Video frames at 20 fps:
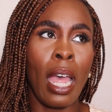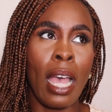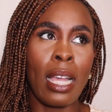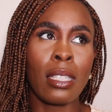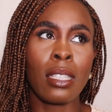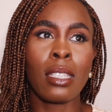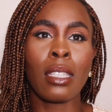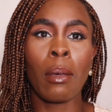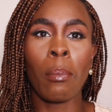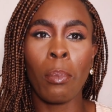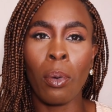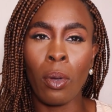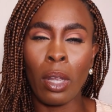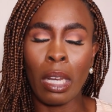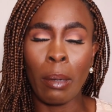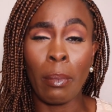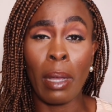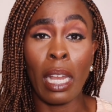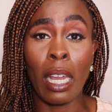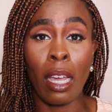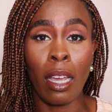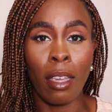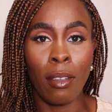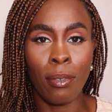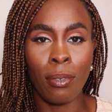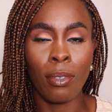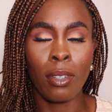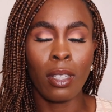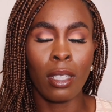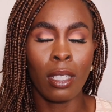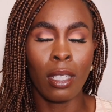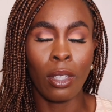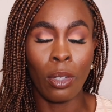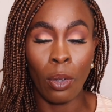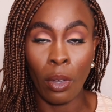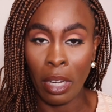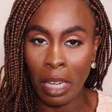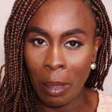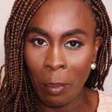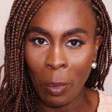at some point in my life,
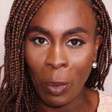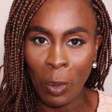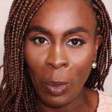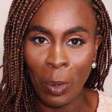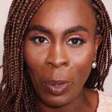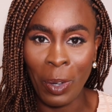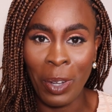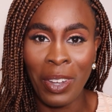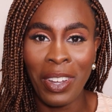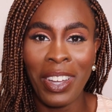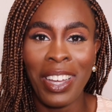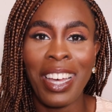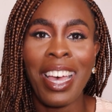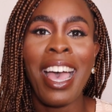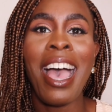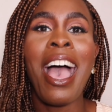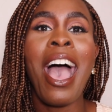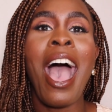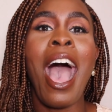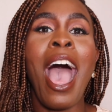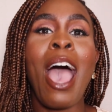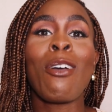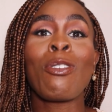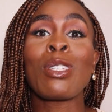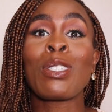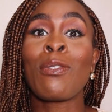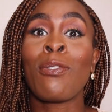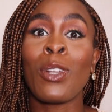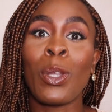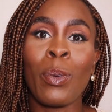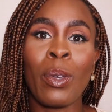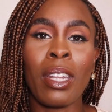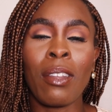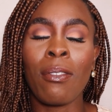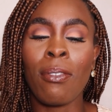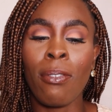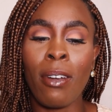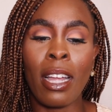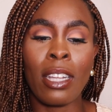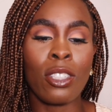not anymore, I was fluent in
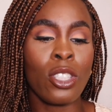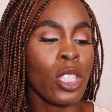French.